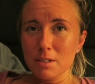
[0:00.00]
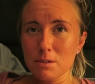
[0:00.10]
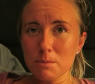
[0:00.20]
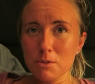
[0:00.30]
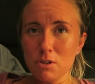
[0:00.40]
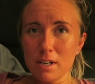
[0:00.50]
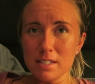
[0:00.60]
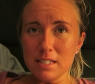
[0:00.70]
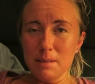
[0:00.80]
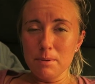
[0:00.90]
So I'm gonna try to
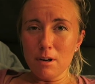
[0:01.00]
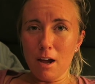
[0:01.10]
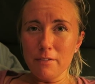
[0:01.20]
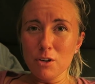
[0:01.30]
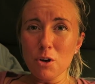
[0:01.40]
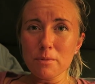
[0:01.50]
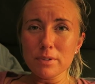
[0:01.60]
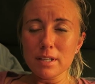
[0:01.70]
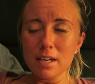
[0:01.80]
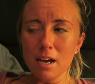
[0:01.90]
sleep it off and
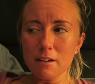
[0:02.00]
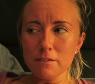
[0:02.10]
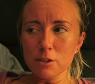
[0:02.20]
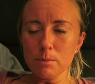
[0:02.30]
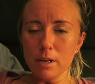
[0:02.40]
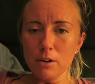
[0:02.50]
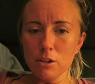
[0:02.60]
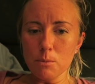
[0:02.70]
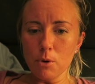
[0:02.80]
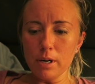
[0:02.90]
hopefully I'll feel better in
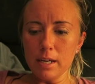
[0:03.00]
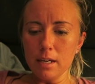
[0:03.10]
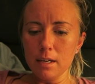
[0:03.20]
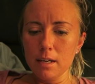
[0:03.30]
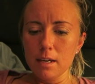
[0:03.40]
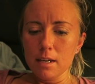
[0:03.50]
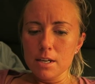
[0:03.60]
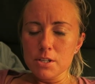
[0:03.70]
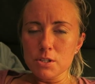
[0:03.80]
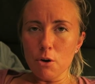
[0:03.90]
the morning.
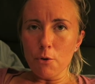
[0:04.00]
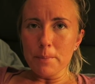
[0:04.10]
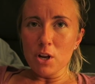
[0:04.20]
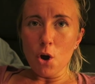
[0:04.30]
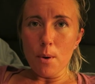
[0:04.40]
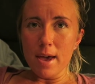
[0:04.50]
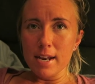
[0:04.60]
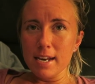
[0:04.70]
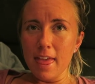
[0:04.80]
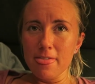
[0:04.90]
So I'm gonna go ahead
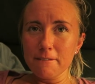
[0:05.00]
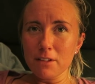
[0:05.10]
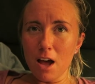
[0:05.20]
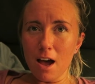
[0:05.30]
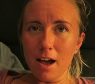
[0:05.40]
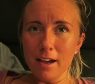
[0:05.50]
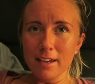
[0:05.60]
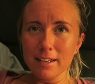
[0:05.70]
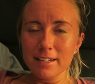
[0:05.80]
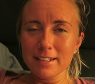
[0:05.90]
and end the
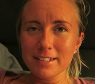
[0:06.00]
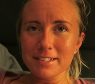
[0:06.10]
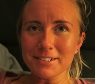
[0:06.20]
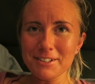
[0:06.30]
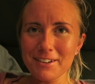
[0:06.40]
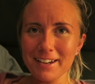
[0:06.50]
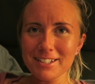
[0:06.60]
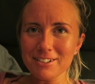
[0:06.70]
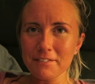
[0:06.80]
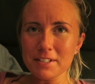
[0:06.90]
vlog so you
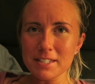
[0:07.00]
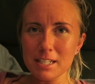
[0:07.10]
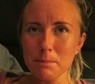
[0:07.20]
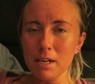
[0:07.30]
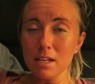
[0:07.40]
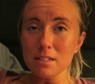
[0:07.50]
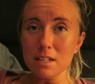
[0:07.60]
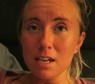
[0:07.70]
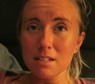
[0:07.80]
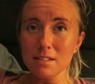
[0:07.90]
guys don't have to see me as
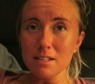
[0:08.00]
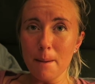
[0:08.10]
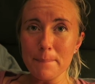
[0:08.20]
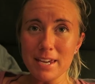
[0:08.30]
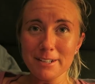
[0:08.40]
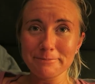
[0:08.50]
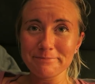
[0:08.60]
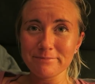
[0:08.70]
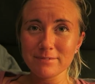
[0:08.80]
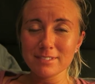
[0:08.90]
a zombie.
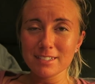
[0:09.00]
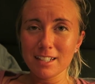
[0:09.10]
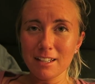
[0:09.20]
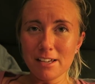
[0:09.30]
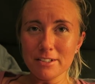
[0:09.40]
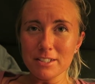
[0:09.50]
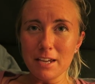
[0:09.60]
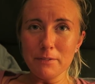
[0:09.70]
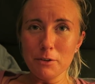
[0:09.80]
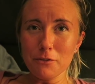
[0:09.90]
I'll
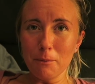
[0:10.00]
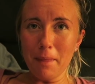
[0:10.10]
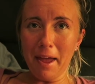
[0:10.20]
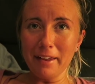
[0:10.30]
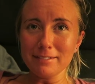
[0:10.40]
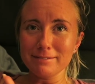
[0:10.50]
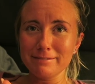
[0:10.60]
save you from that.